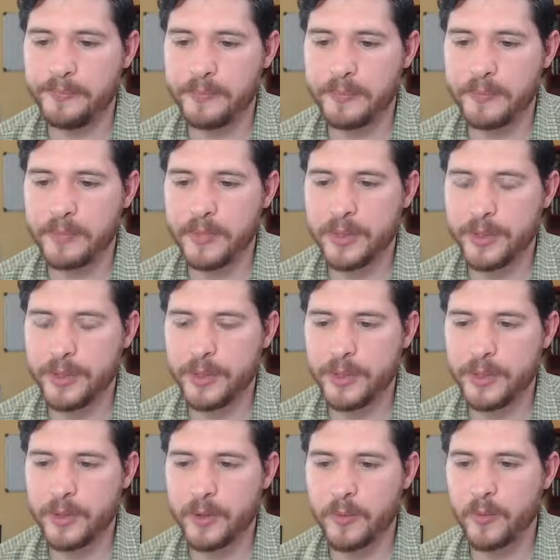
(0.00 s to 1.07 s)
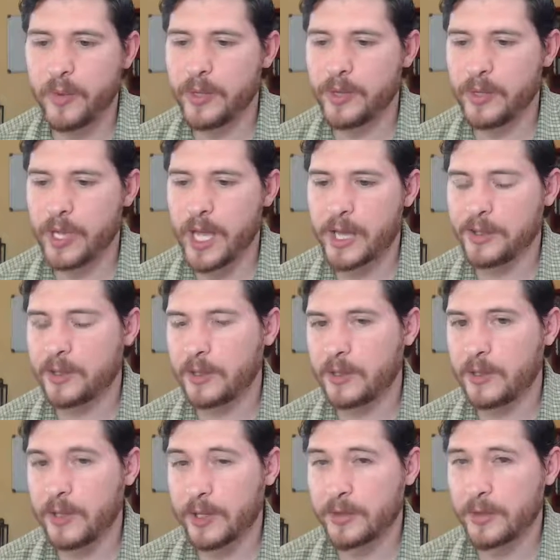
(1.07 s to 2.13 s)
whether you got good
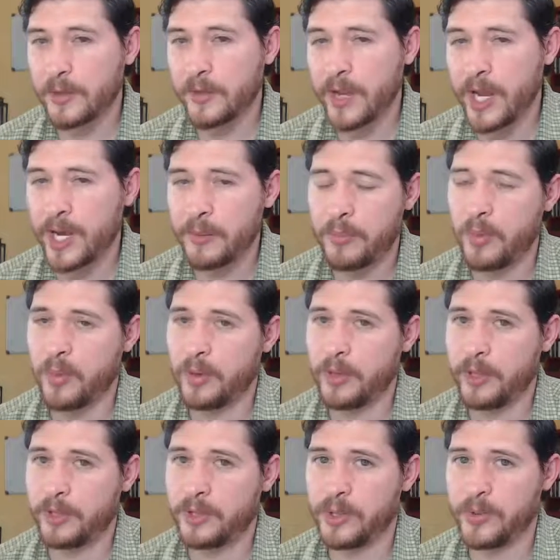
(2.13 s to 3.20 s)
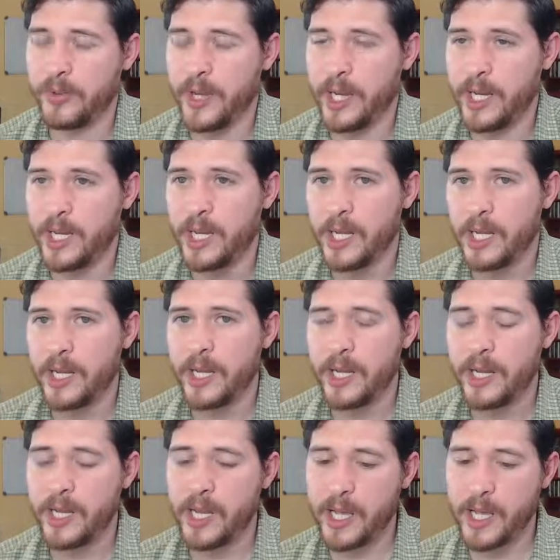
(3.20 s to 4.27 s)
click-through rate, a poor click-through rate.
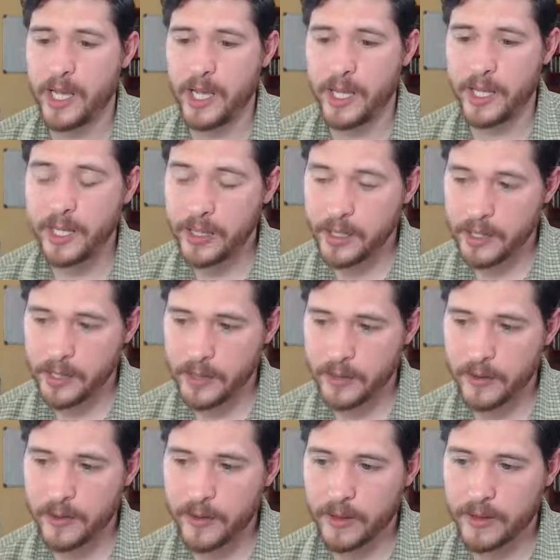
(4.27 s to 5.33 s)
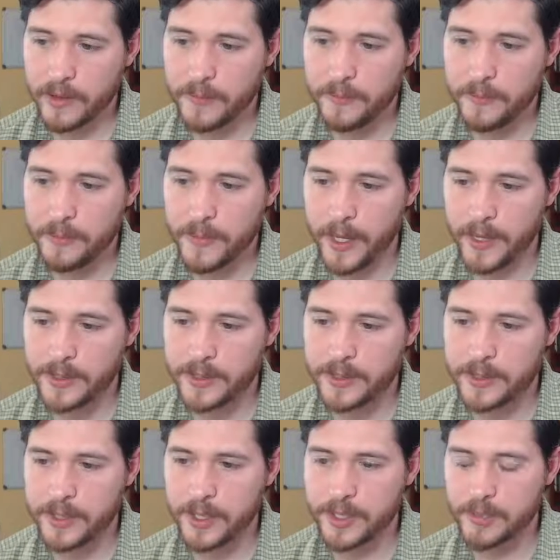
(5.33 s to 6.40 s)
And
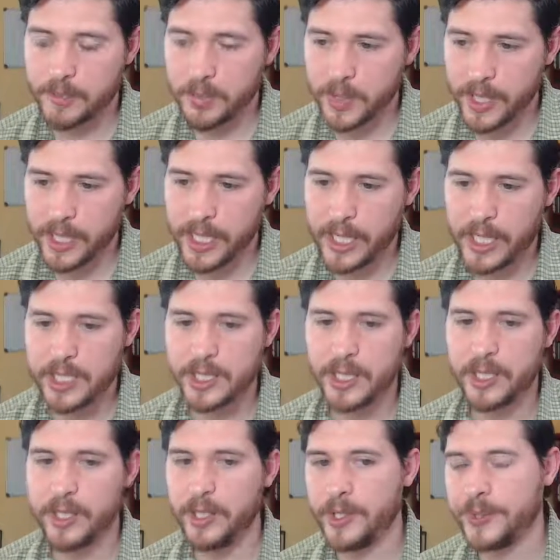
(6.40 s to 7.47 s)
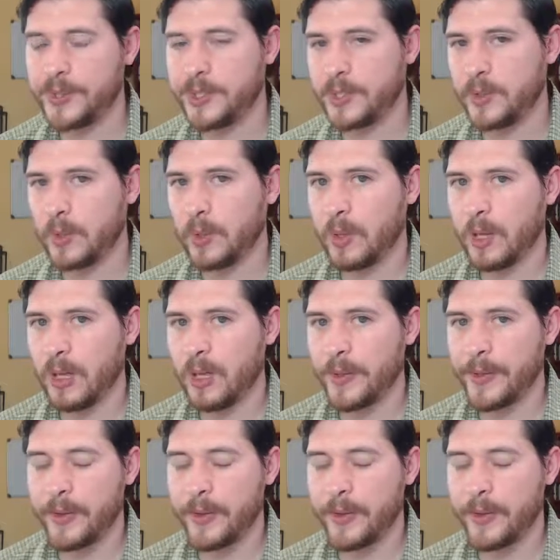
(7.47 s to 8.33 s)
it's a pretty easy to use tool all in